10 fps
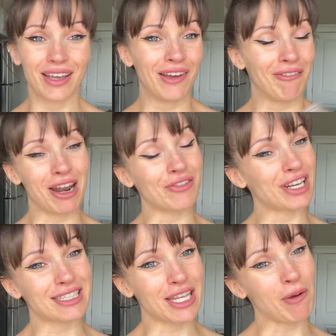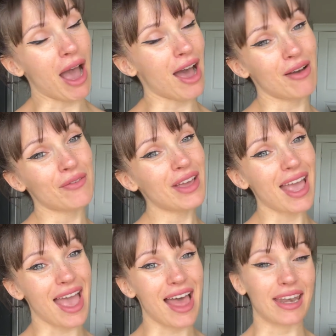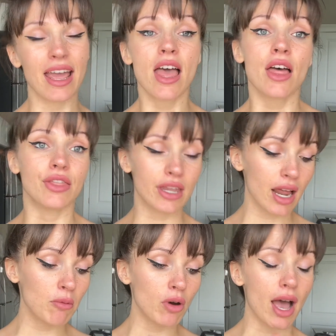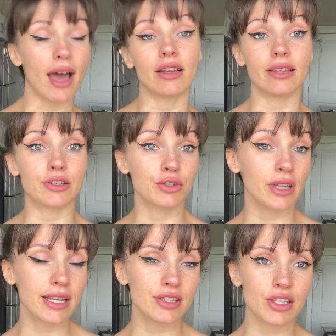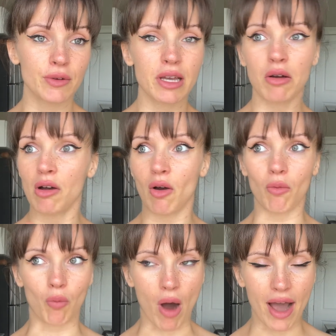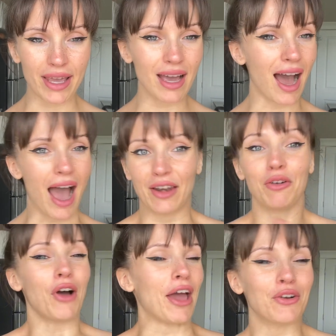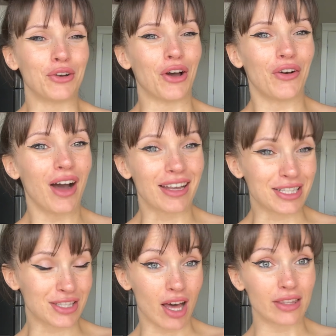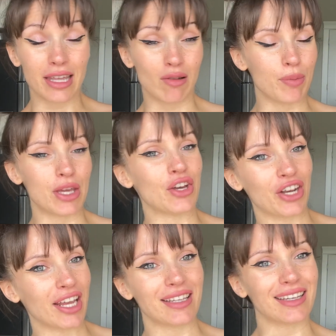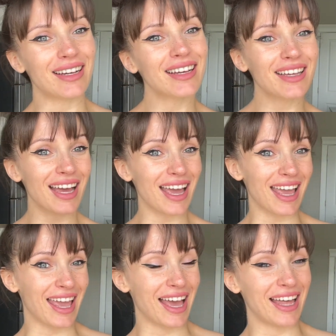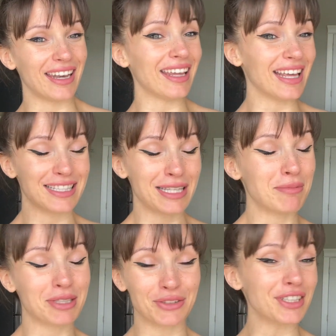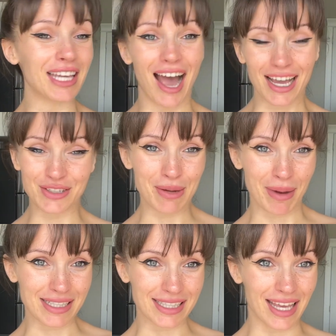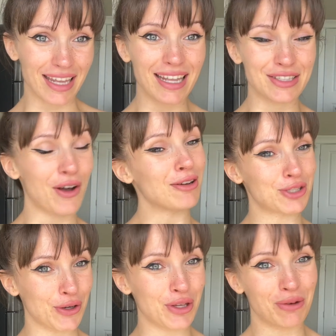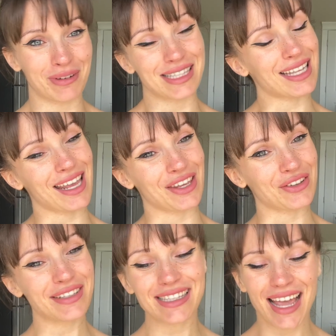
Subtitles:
whatever it is that you have, and then I will add electrolytes to it. Why? I don't know. I just thought that it would be a good idea, and it seems to really hydrate my skin, and so I'll show you the ones that I use.